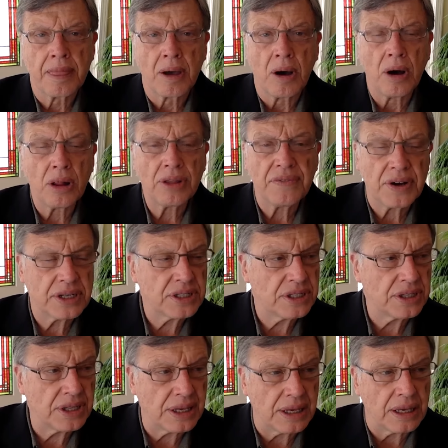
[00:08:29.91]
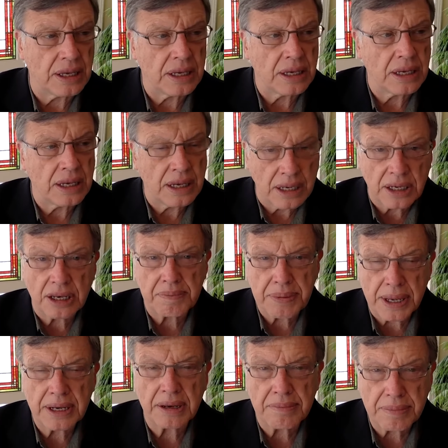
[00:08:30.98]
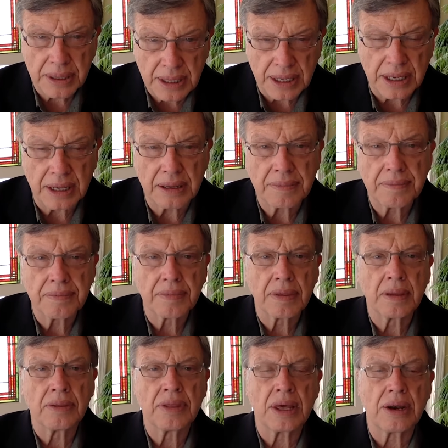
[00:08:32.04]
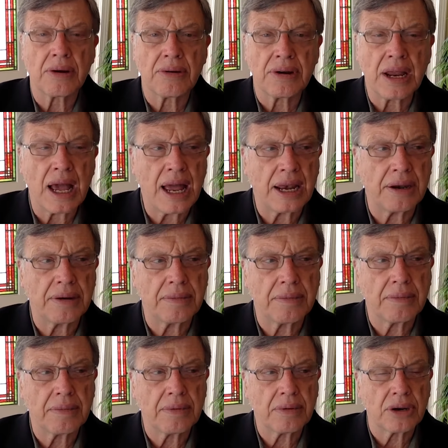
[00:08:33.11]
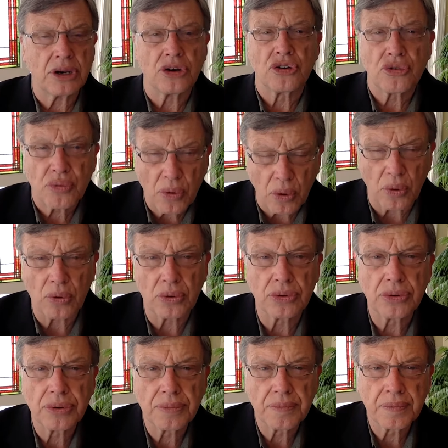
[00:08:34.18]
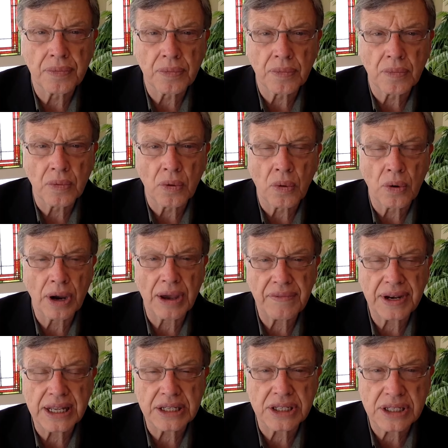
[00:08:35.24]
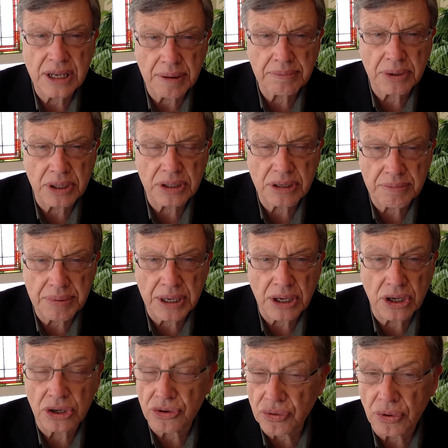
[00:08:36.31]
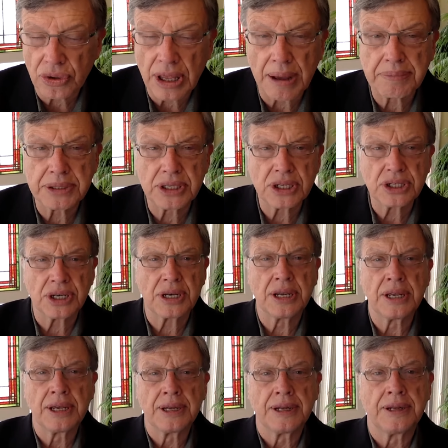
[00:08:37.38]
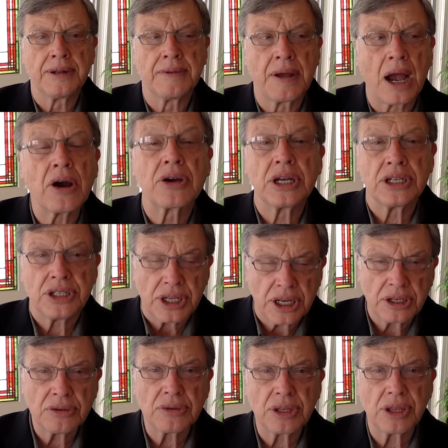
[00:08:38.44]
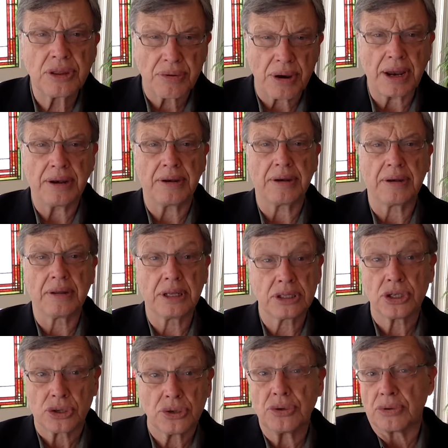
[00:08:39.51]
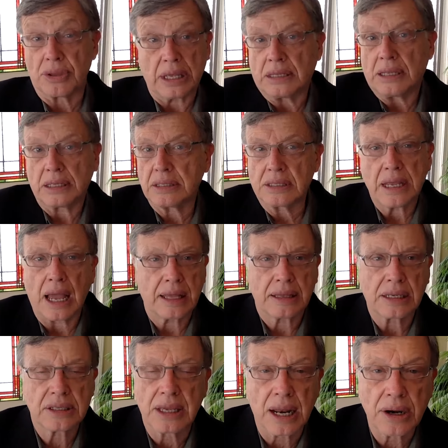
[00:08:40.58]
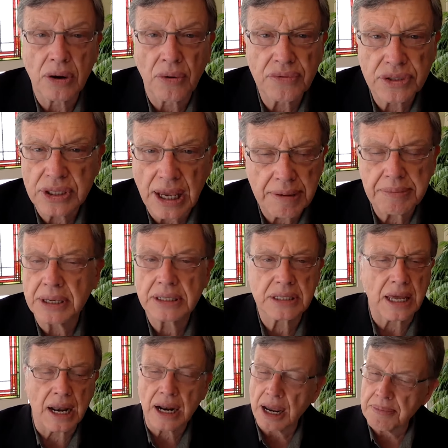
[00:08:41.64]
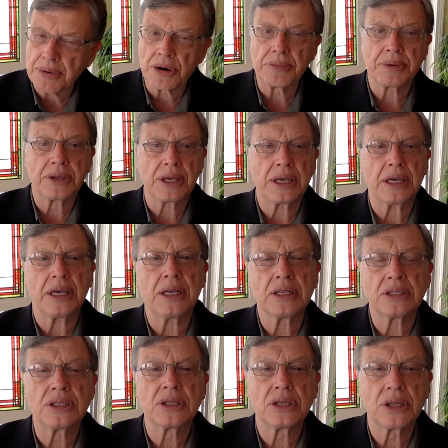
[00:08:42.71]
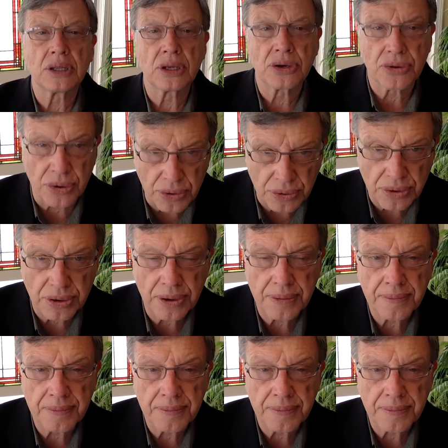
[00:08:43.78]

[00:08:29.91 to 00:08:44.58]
All of us in the independent media that are not controlled or have any semblance of being controlled opposition are continually threatened. It's the truth. That's not an overstatement. It's not hyperbole. It's the truth.